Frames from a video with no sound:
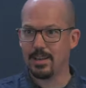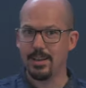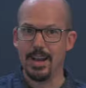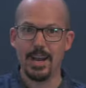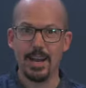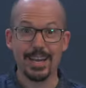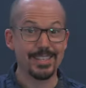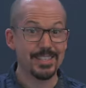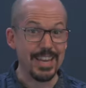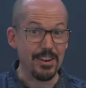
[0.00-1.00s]
Uh,
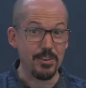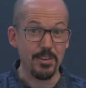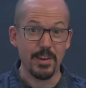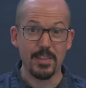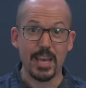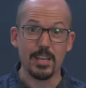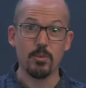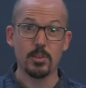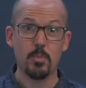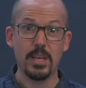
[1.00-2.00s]
extender, and that U
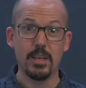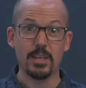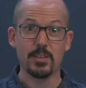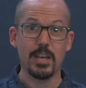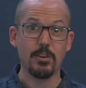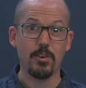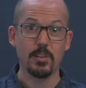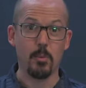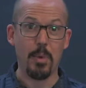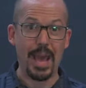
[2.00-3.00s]
S B extender
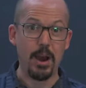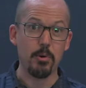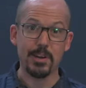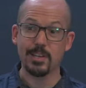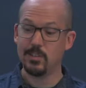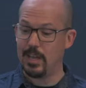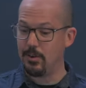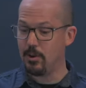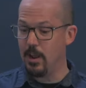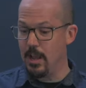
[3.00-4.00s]
is a powered
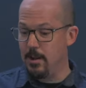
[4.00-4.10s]
extender,